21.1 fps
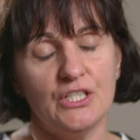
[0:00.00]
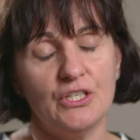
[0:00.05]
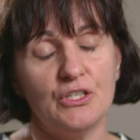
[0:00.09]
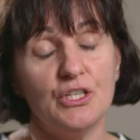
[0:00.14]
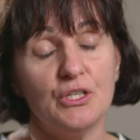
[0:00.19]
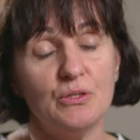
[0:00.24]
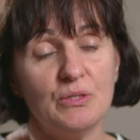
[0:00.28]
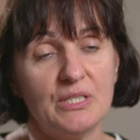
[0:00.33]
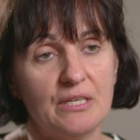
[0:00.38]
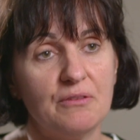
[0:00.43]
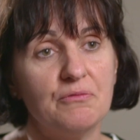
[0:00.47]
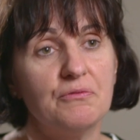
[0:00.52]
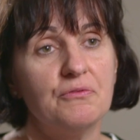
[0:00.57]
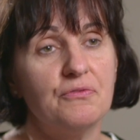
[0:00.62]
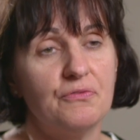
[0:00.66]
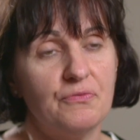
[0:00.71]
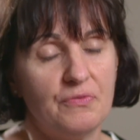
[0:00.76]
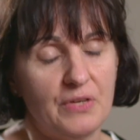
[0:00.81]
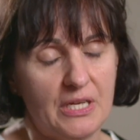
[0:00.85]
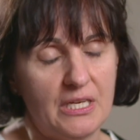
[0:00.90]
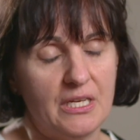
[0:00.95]
So
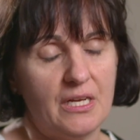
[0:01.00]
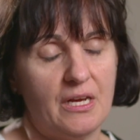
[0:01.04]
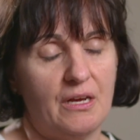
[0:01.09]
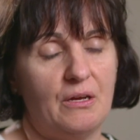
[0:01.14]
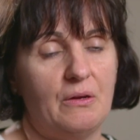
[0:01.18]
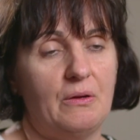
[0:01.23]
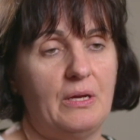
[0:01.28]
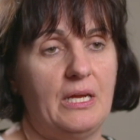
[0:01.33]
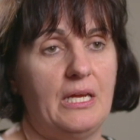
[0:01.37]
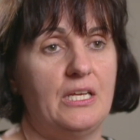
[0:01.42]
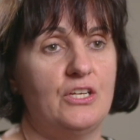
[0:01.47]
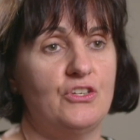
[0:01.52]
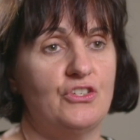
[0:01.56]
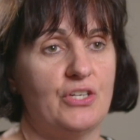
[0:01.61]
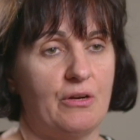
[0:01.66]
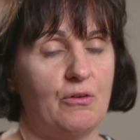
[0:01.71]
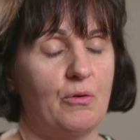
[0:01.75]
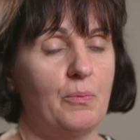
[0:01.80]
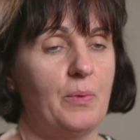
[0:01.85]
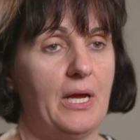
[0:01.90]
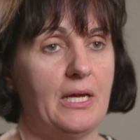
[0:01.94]
using FeNO in general